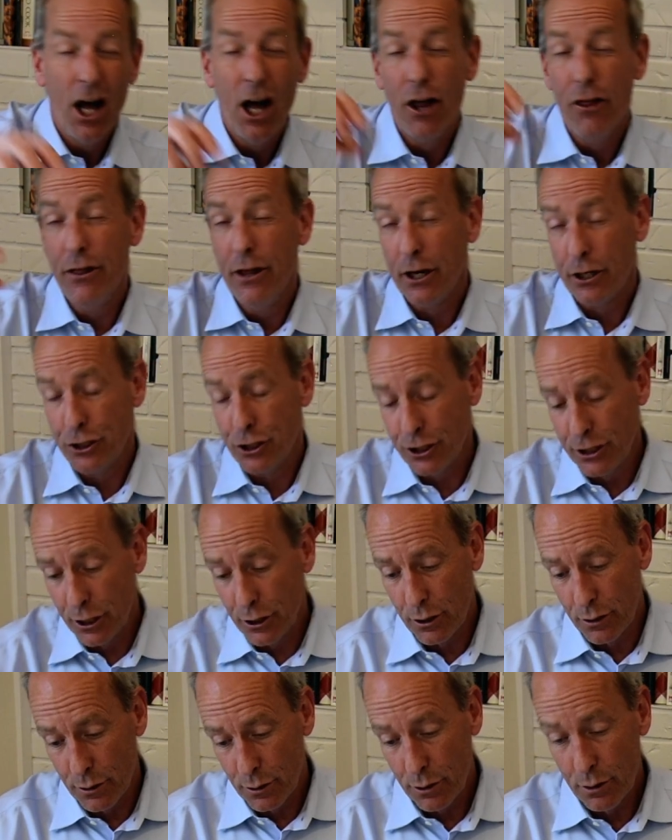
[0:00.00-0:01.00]
The
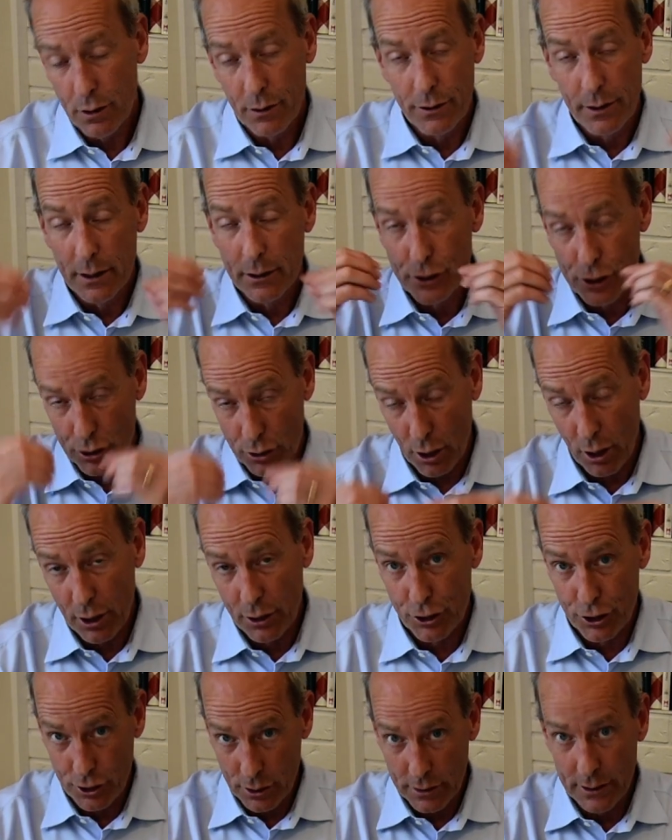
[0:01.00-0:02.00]
sugar, the
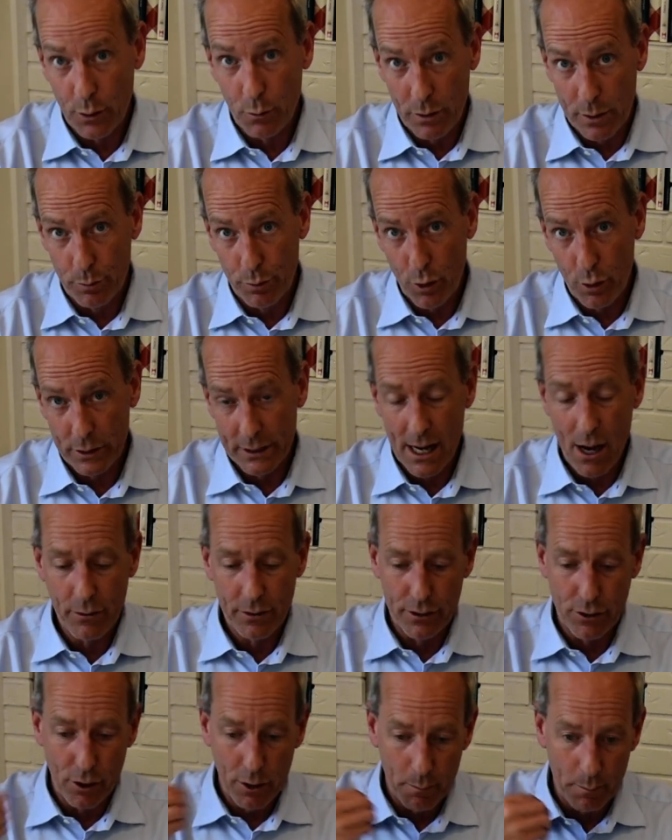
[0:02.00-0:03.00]
starch that we broke down
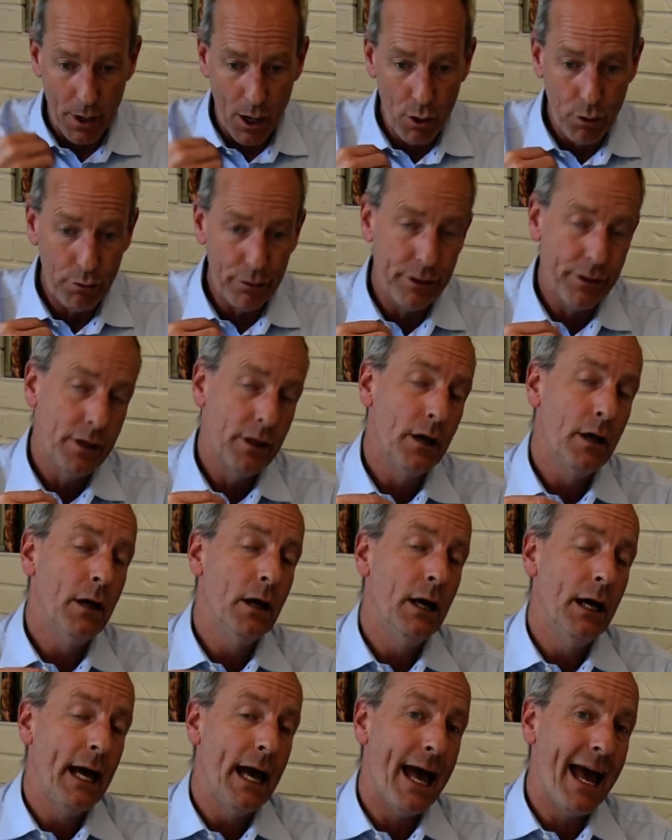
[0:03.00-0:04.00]
in our mouth,
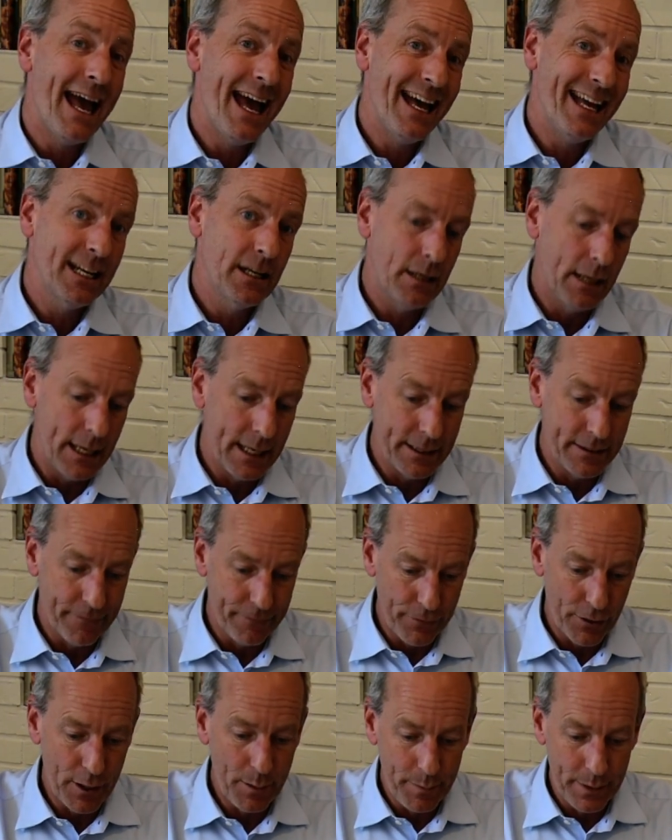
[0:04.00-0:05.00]
and at the
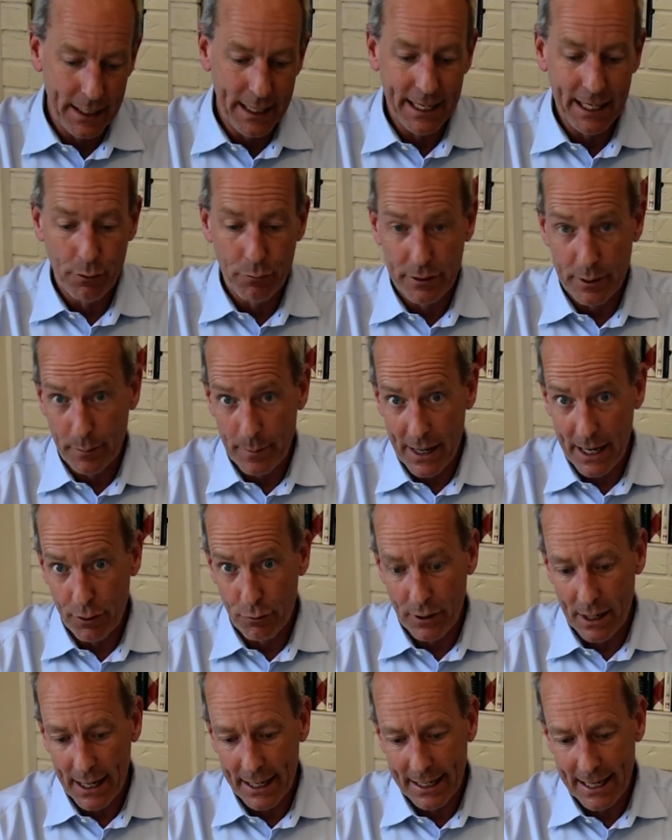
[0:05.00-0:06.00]
very beginning with the
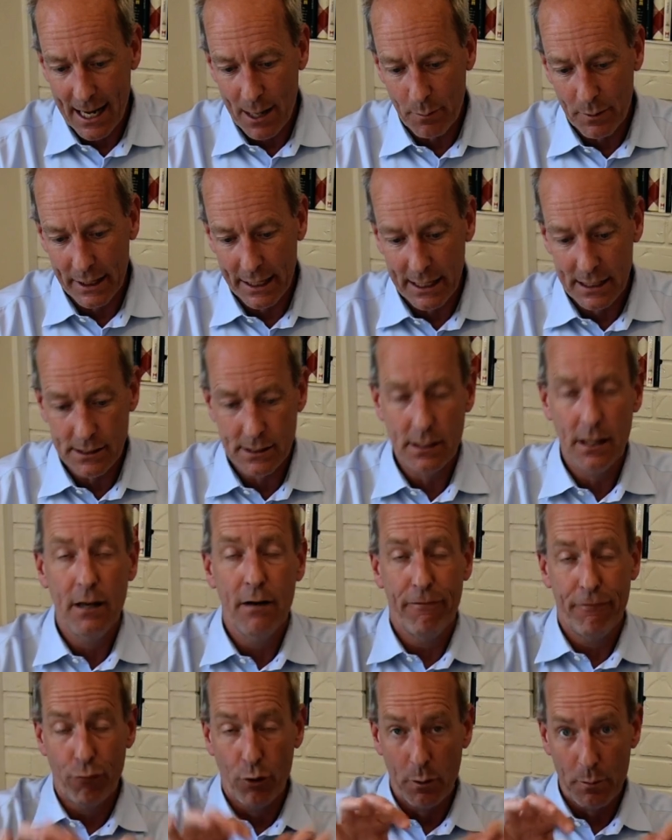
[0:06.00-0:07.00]
pancreatic amylase
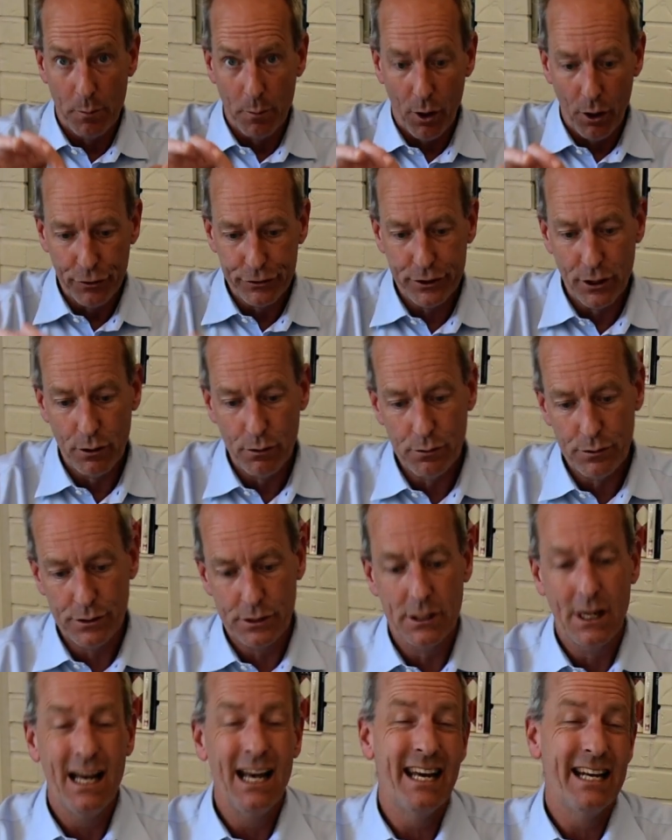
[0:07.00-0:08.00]
formed
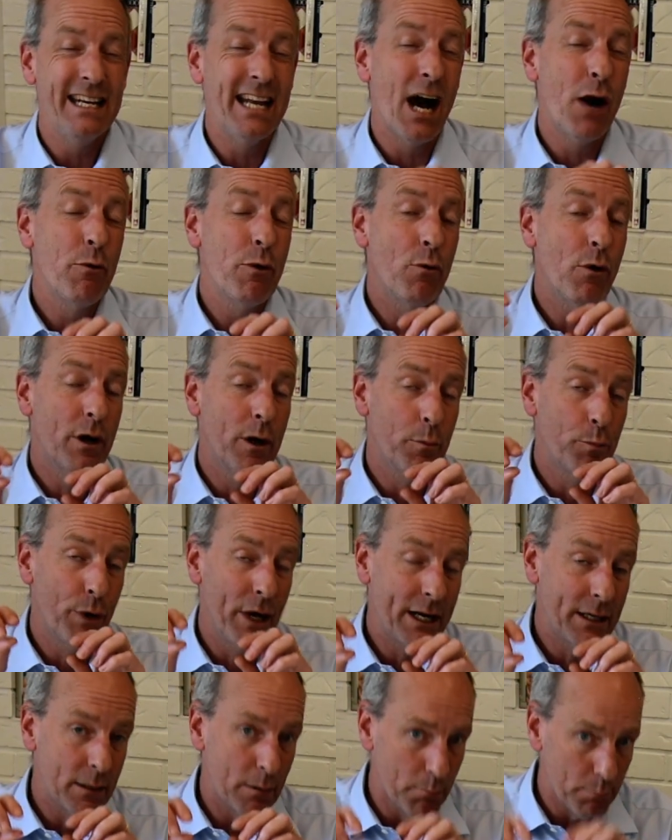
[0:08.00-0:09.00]
maltose. Now we want to
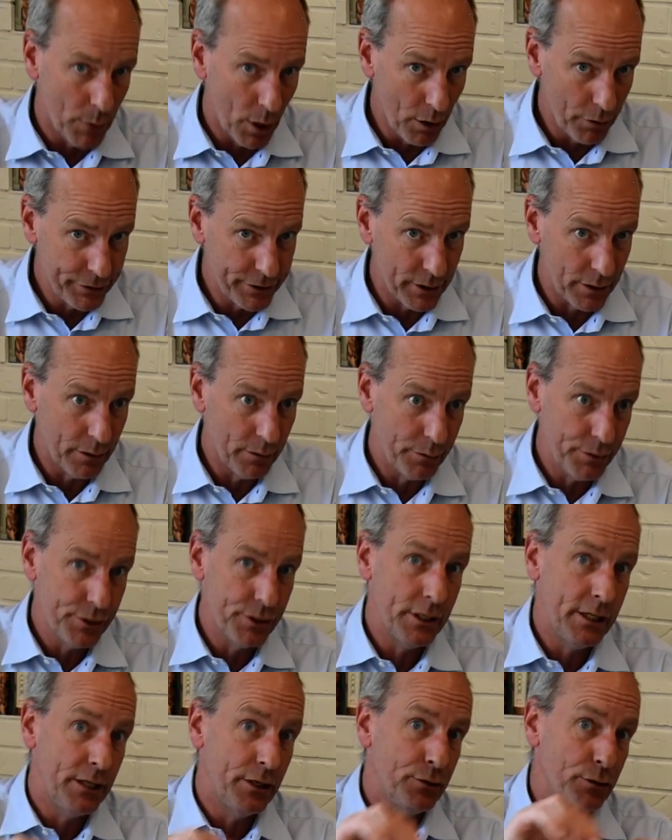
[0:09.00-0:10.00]
break the
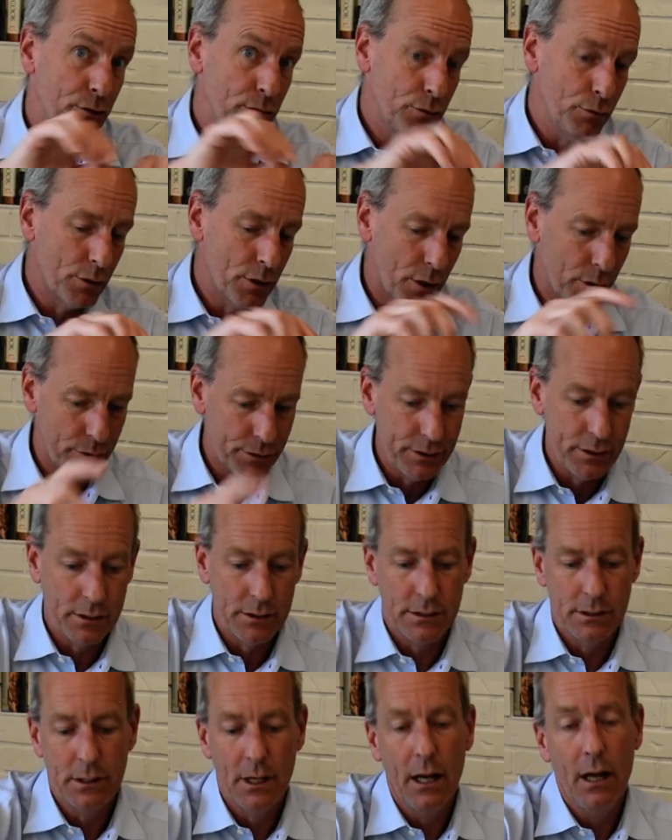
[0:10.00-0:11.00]
maltose into
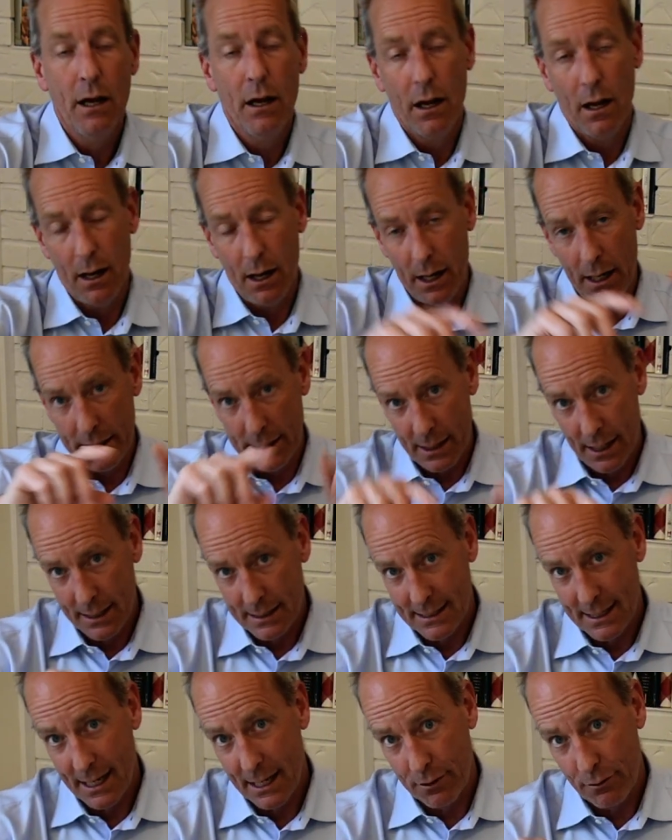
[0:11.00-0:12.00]
glucoses, a
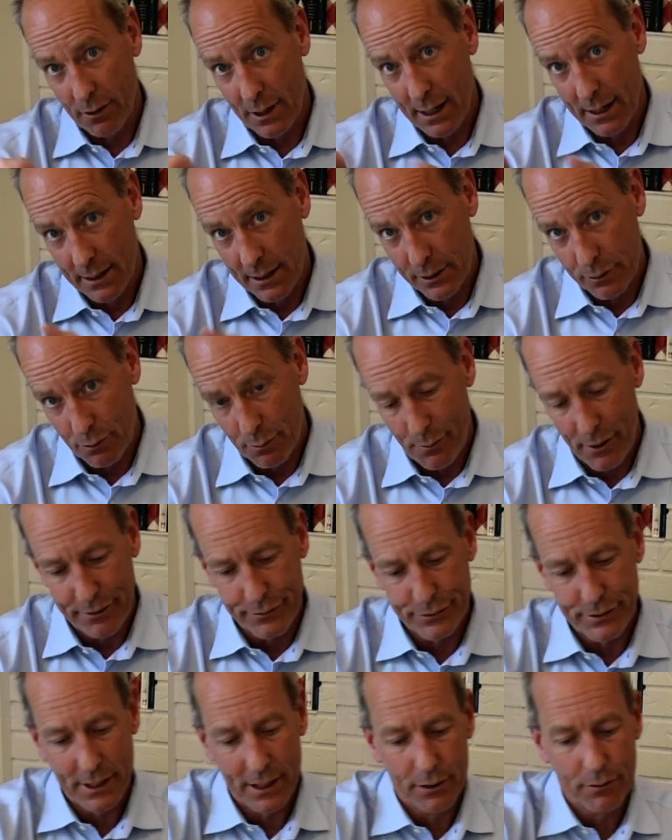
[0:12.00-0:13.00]
disaccharide into a
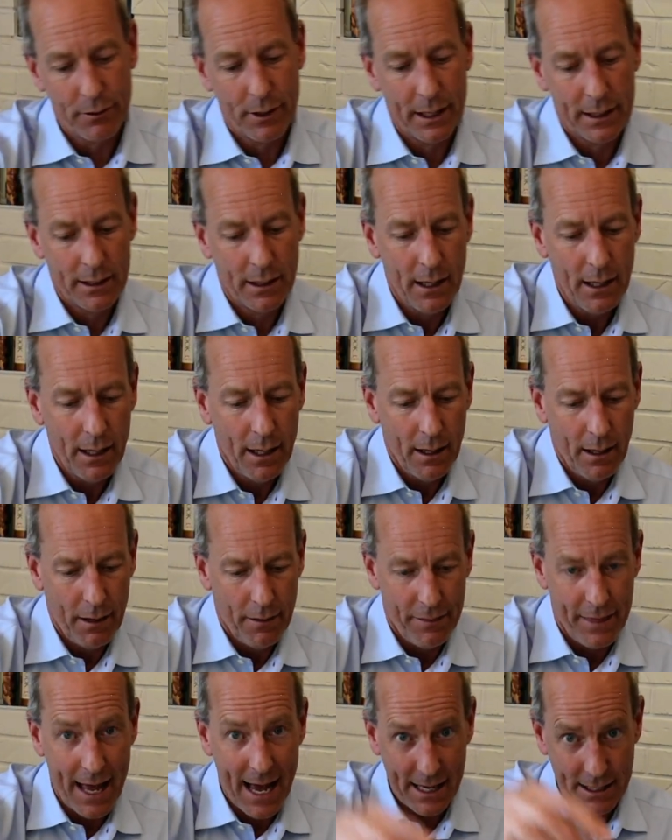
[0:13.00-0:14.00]
monosaccharide.
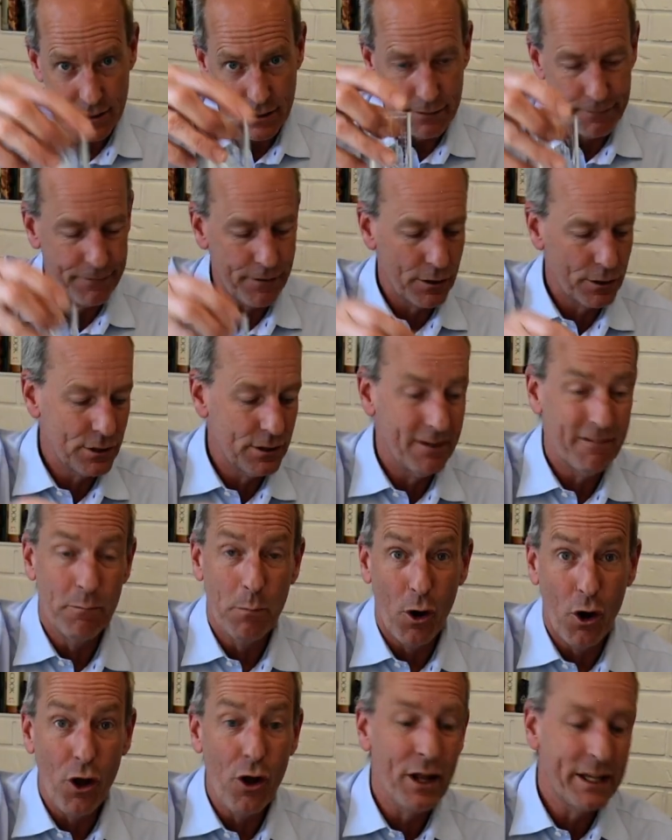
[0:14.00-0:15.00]
That is the function of
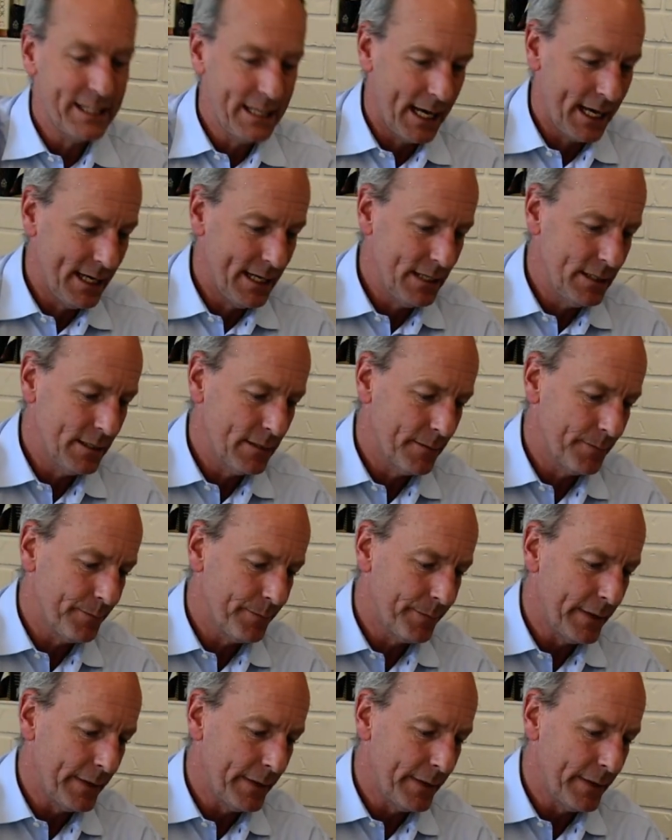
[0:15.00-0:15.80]
maltase.